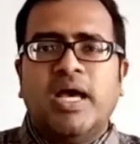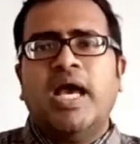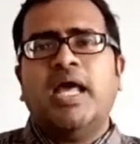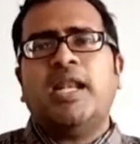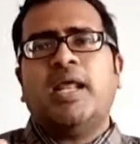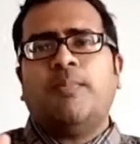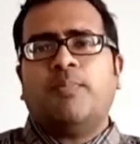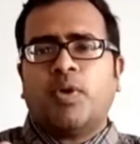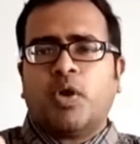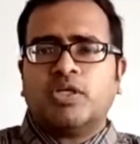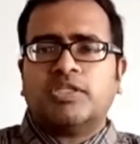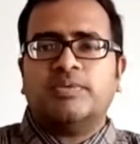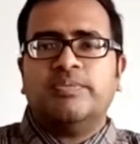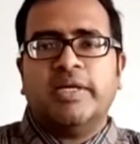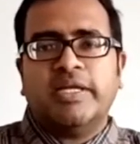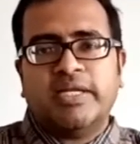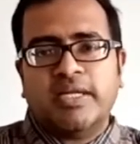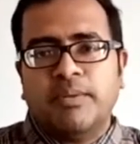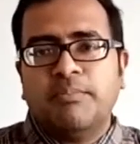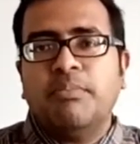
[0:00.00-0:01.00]
An
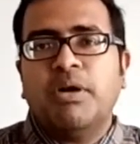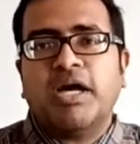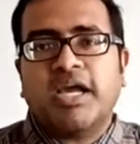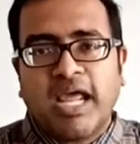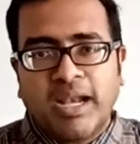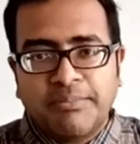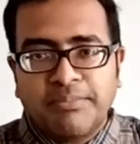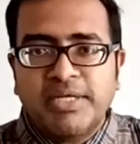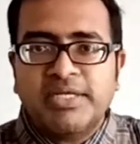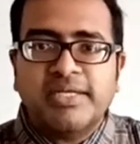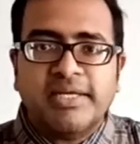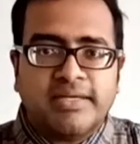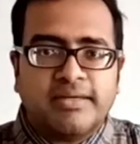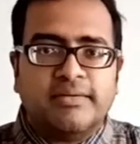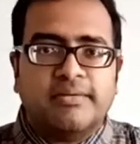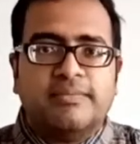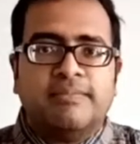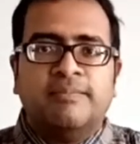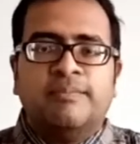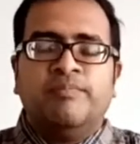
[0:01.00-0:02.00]
approximate number can be
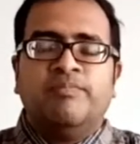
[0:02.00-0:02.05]
taken.